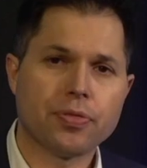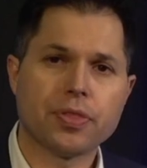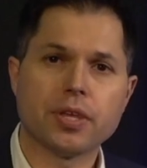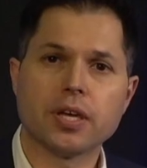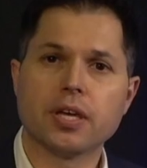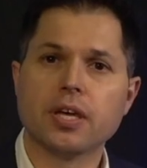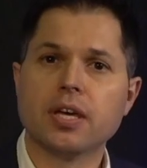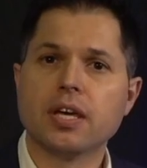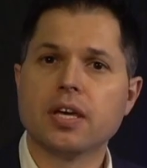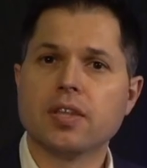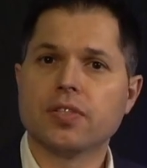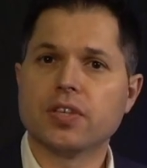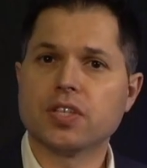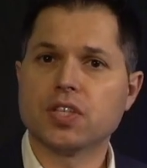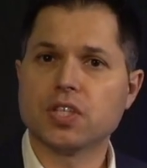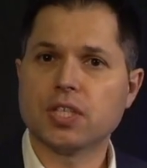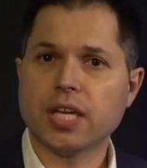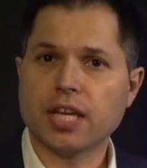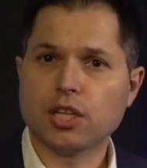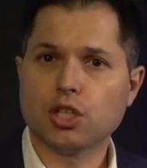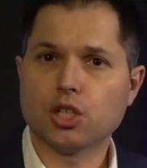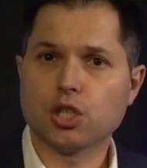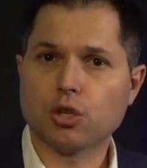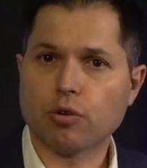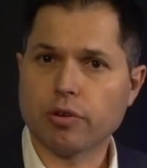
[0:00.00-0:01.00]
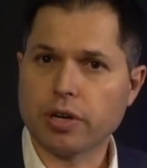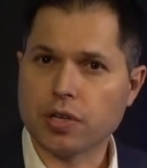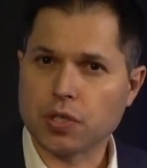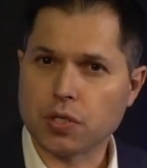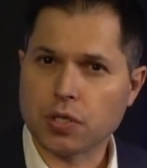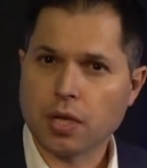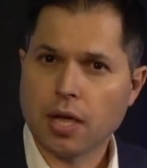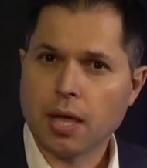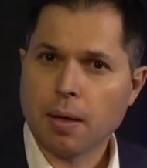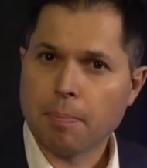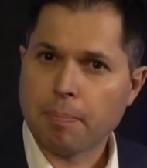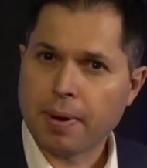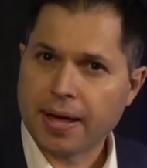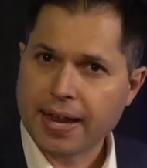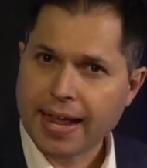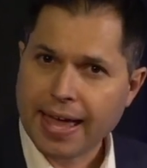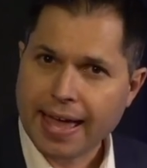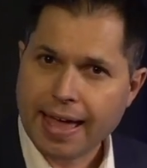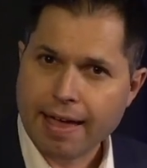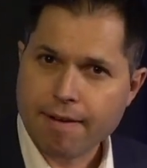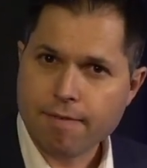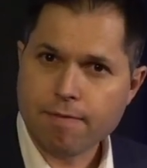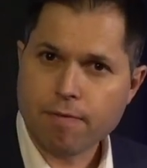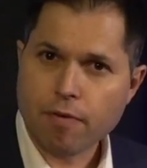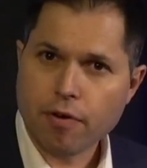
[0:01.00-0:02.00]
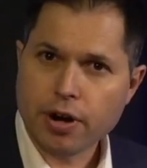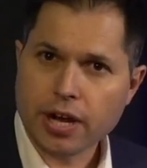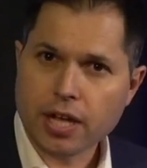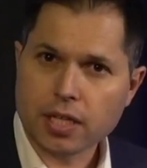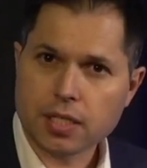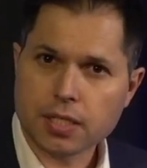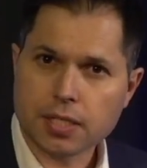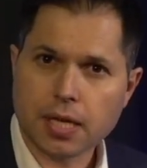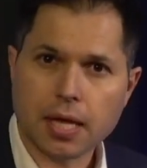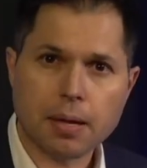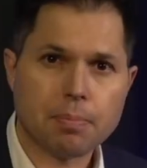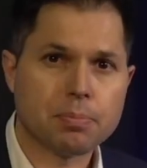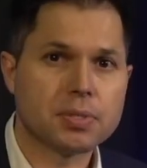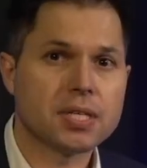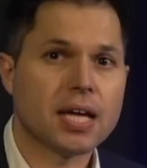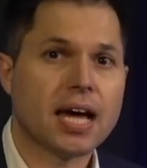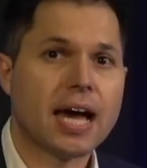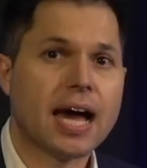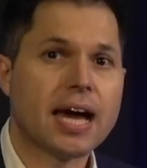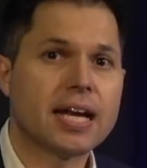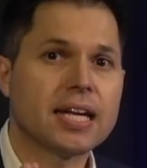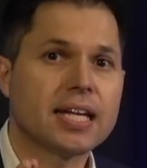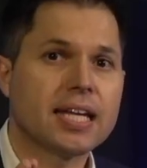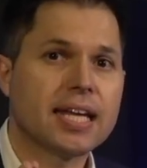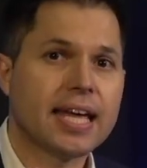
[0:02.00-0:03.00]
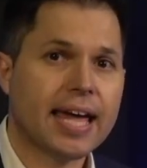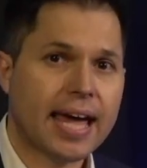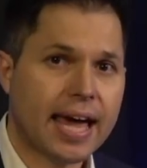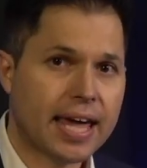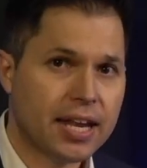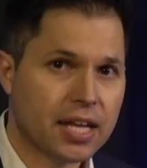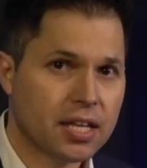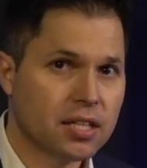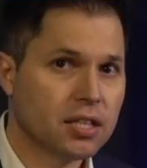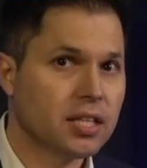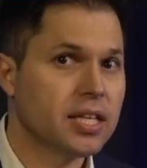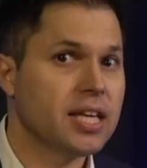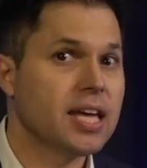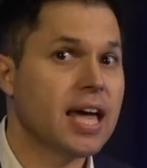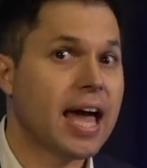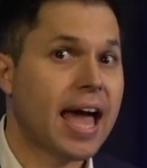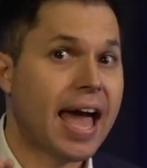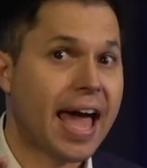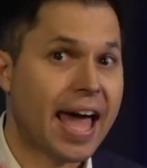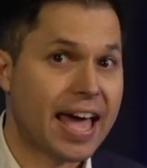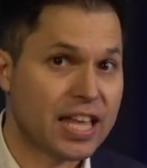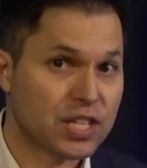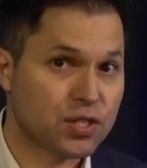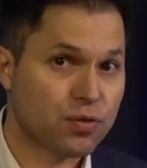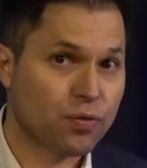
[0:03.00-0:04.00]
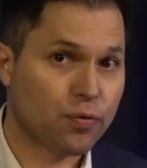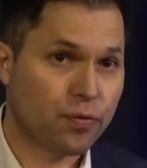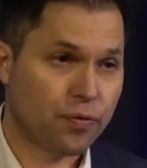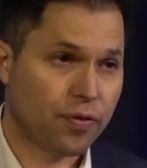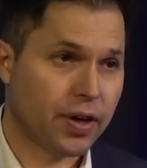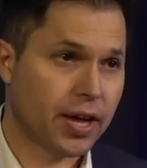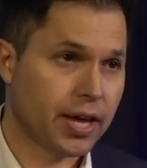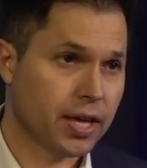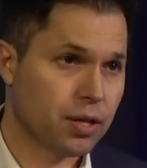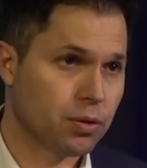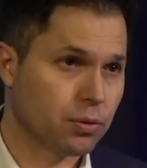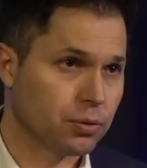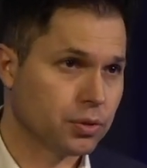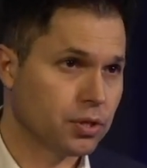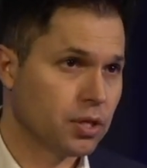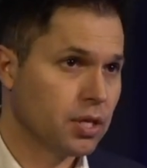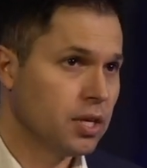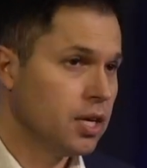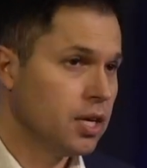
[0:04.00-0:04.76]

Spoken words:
the centuries, but every attempt uncannily has failed.